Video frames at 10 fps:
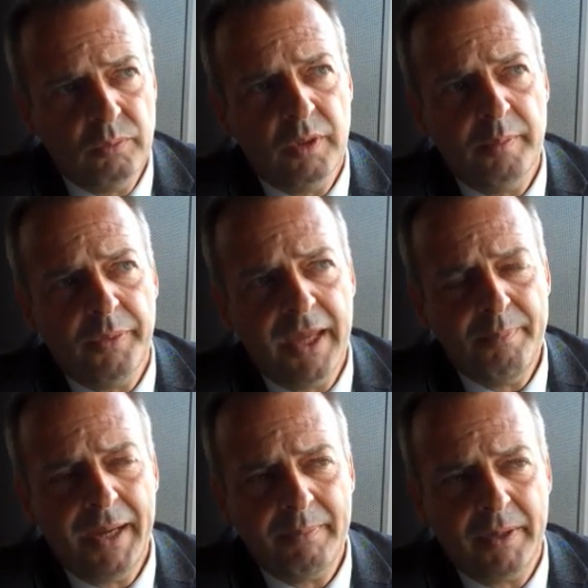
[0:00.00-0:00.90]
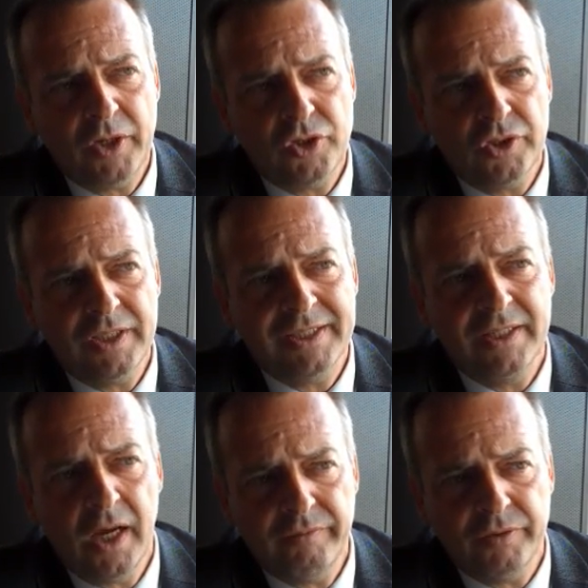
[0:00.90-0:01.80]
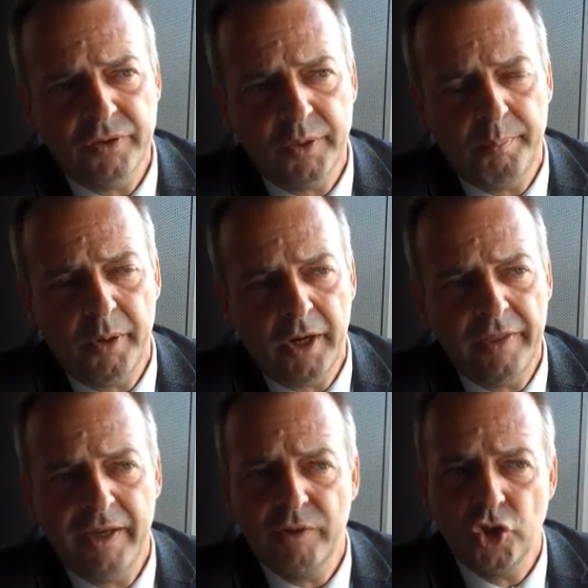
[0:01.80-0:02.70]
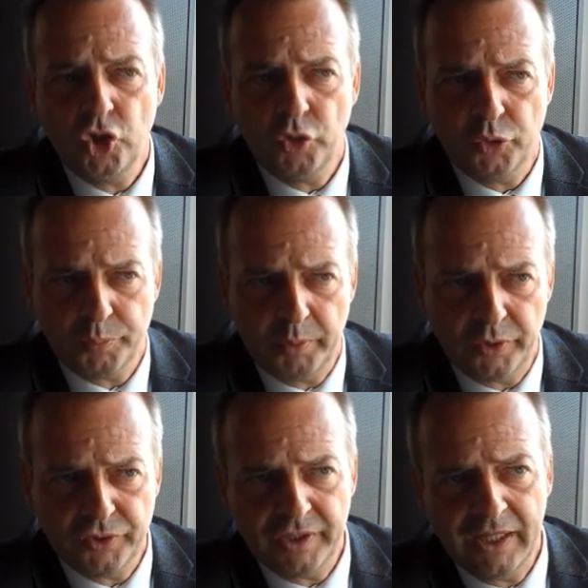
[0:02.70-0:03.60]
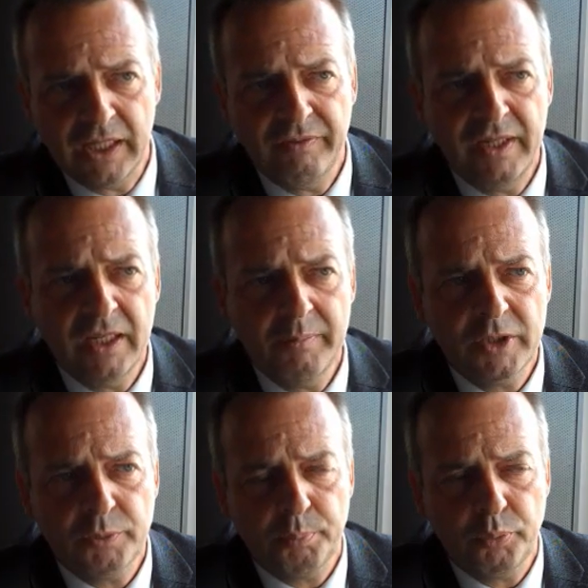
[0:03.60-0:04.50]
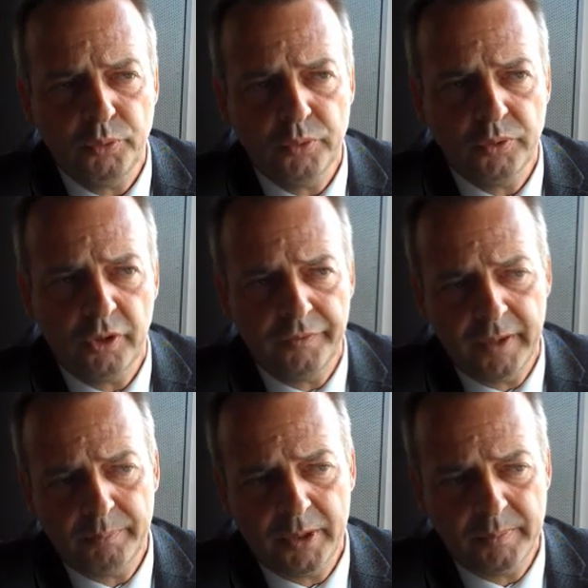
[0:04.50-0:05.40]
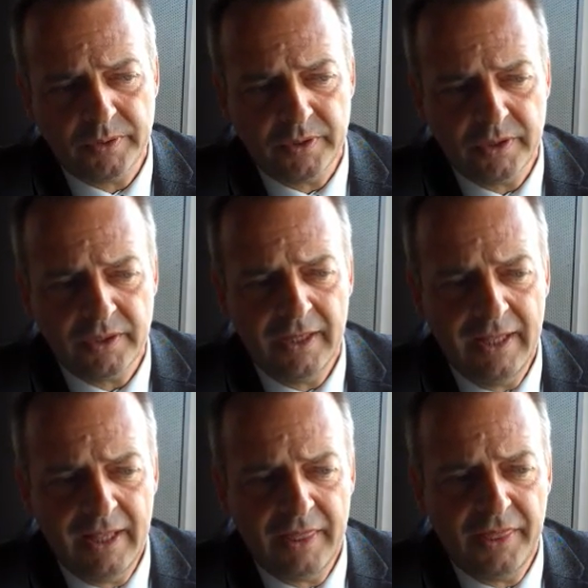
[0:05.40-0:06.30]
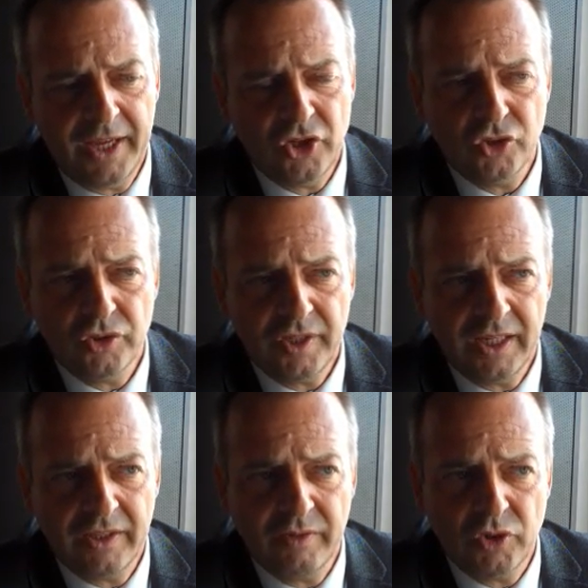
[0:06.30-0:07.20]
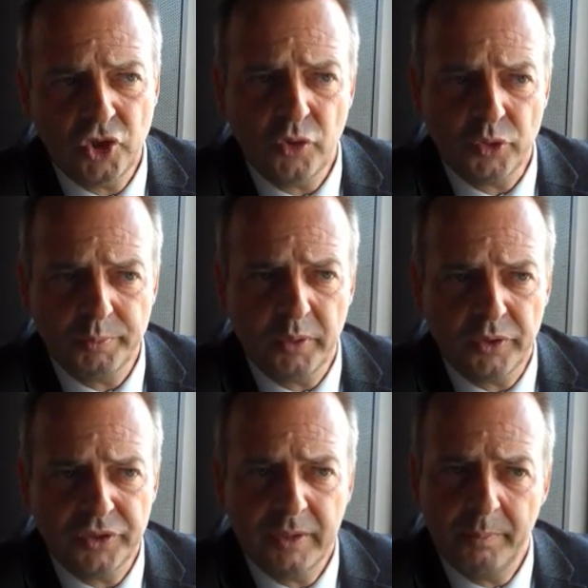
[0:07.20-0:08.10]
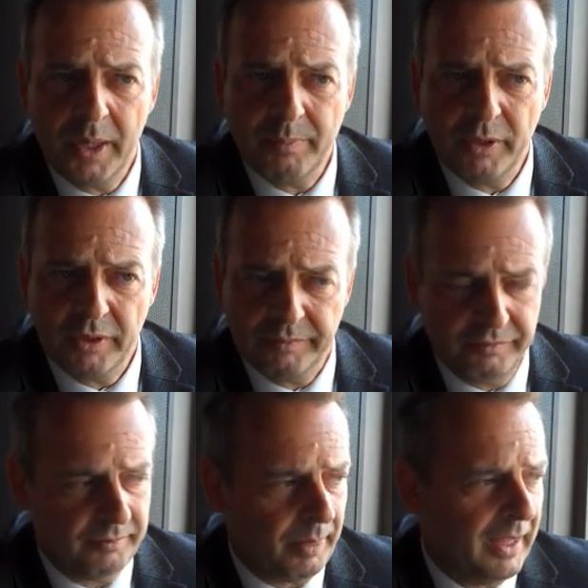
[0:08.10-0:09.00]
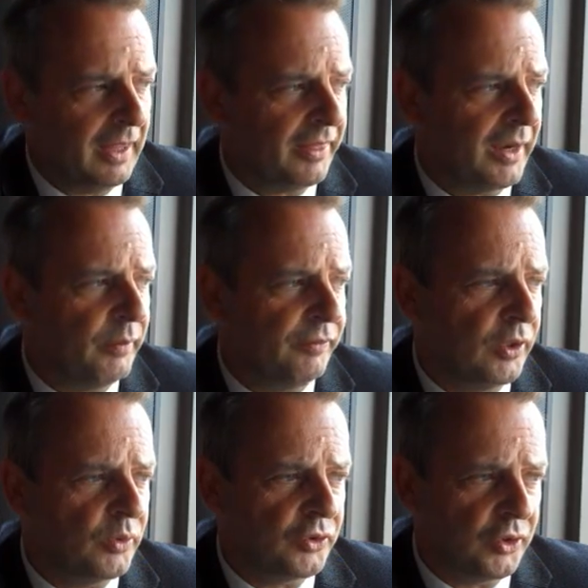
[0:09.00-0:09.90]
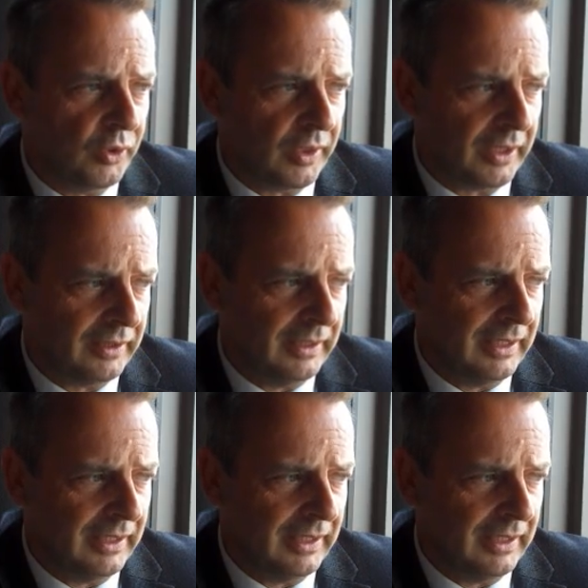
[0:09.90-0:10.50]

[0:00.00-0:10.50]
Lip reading: Their bank manager is governed by their insurance policy, and if he commits fraud on their premises, they should take their insurance policy and pay me off. They refuse to do that.